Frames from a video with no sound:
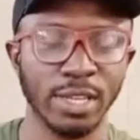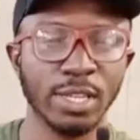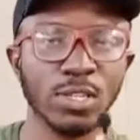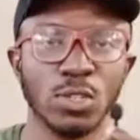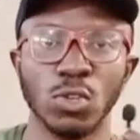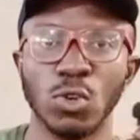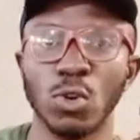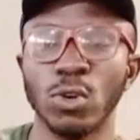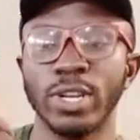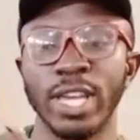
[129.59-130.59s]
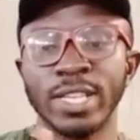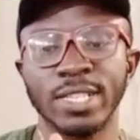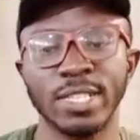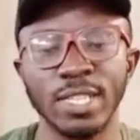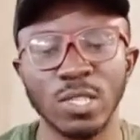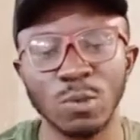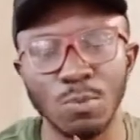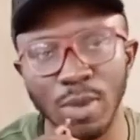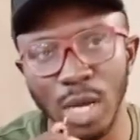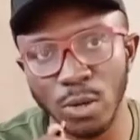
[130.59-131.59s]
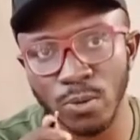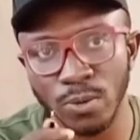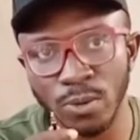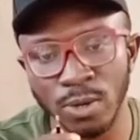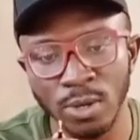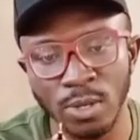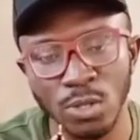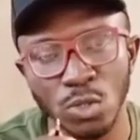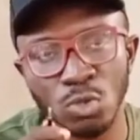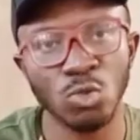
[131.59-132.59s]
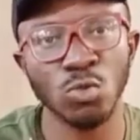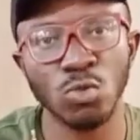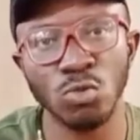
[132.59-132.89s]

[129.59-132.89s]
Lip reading: So you connect this mouth to